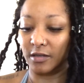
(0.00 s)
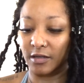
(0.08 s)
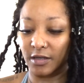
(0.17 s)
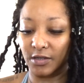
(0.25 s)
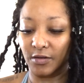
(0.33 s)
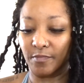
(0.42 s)

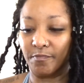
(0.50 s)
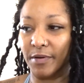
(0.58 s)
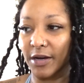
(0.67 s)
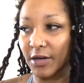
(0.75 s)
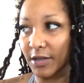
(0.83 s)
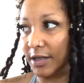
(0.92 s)
because you're
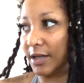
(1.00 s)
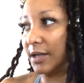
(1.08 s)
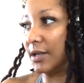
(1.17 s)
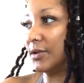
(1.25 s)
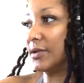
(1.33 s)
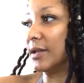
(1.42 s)
barely going
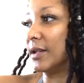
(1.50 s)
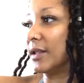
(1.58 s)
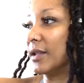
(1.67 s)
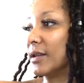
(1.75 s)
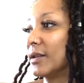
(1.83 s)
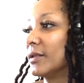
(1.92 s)
to use
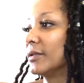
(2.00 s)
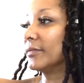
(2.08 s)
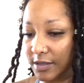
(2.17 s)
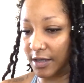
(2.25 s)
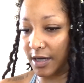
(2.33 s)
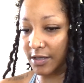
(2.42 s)
anything.
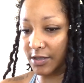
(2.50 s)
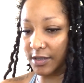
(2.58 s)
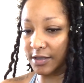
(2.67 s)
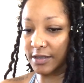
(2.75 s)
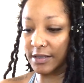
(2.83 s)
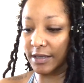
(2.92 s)
So I
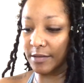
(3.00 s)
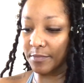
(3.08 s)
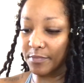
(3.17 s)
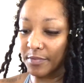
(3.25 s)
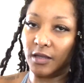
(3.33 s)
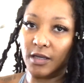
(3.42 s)
just dip
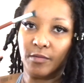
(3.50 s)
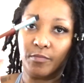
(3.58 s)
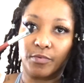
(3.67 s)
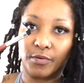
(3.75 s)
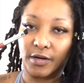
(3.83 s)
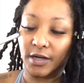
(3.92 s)
the
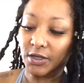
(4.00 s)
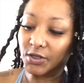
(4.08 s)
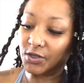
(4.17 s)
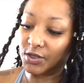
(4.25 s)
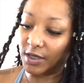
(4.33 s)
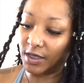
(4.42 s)

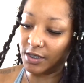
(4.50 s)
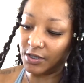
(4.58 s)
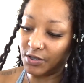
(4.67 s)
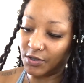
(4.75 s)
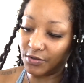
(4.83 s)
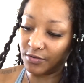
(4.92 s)
brush
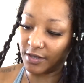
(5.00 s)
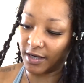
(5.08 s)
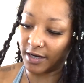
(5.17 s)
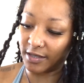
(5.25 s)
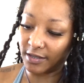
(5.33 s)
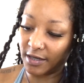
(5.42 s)
into the
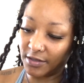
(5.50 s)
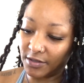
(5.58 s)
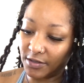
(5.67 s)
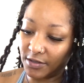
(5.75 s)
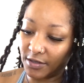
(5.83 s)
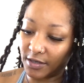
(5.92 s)

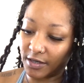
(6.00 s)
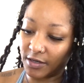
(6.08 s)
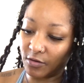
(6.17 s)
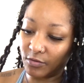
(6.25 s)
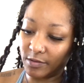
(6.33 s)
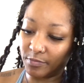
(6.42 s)
eyeliner, and
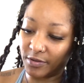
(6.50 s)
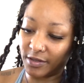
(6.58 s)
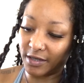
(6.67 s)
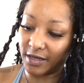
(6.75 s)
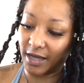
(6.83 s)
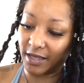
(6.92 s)
I only put
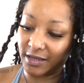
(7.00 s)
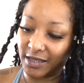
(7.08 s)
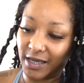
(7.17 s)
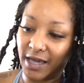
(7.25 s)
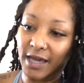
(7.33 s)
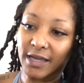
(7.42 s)
it at
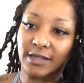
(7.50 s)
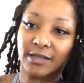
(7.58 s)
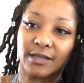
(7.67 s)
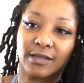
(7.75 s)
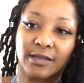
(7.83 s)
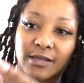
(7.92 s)
the
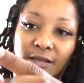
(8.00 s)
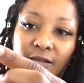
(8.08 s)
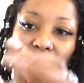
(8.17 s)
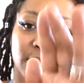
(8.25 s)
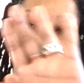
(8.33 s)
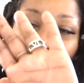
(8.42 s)
ends.
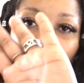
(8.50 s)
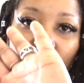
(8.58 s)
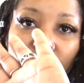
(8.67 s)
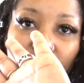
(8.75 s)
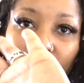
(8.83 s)
So you want